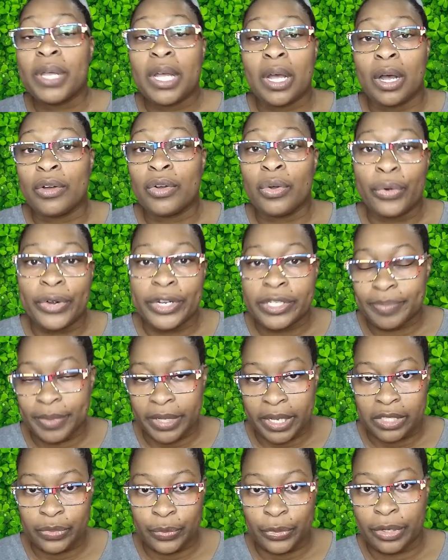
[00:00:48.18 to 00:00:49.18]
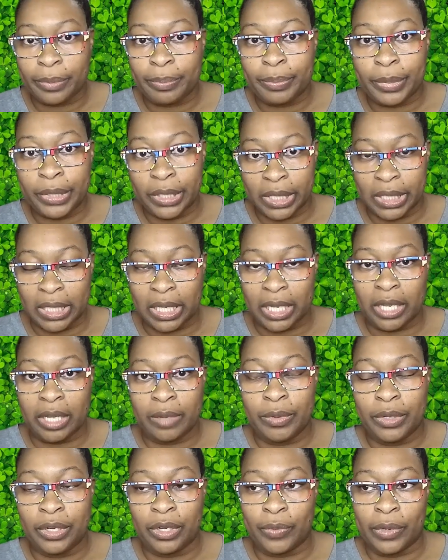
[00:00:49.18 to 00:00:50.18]
of course, because we're a book club,
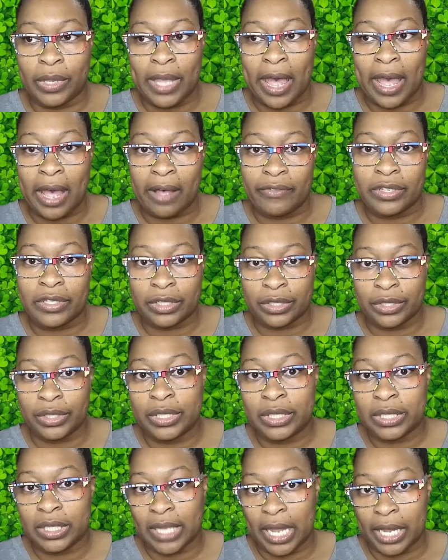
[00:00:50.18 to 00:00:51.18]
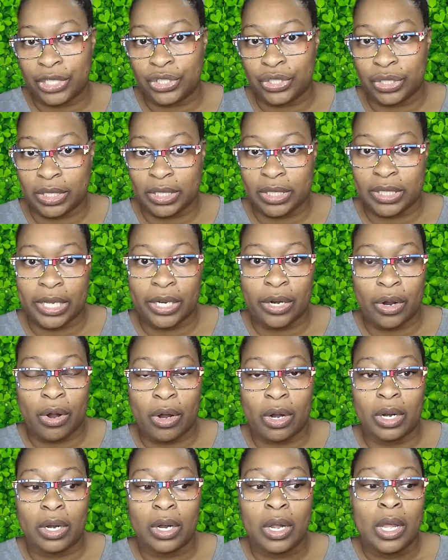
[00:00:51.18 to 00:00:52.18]
you know, we have certain selections that
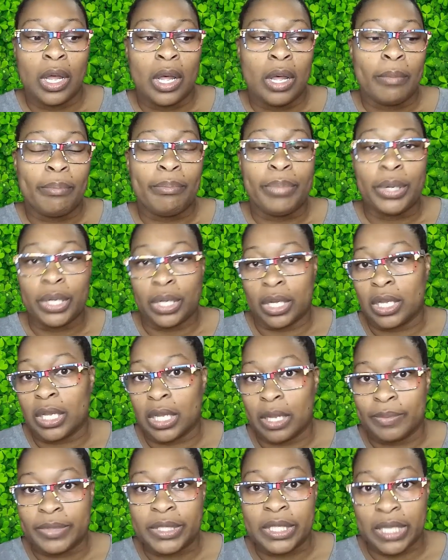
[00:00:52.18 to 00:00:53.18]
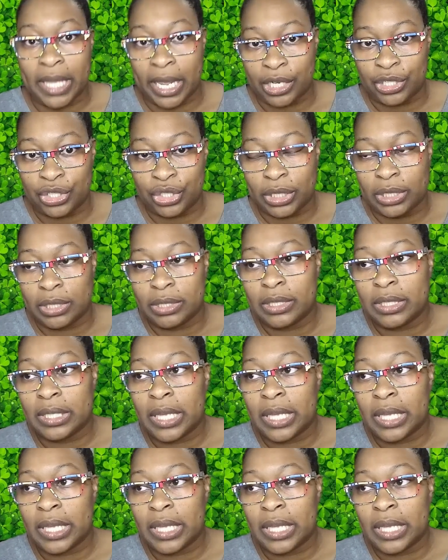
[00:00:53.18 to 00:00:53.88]
are book club selections.